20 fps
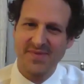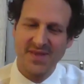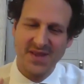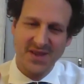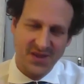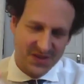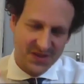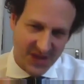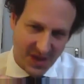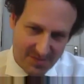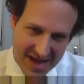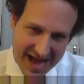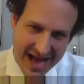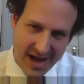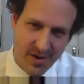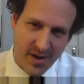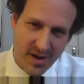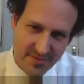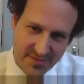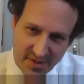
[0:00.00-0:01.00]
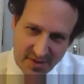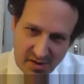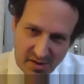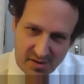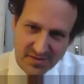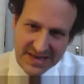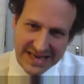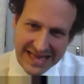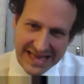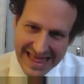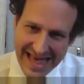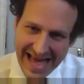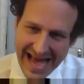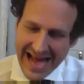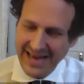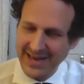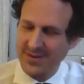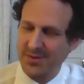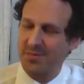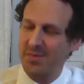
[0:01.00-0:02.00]
somehow involved in that,
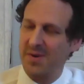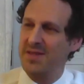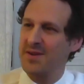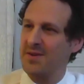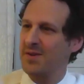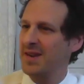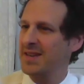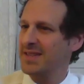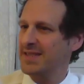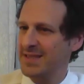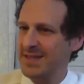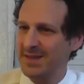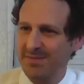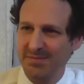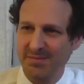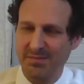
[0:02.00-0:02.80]
whether it's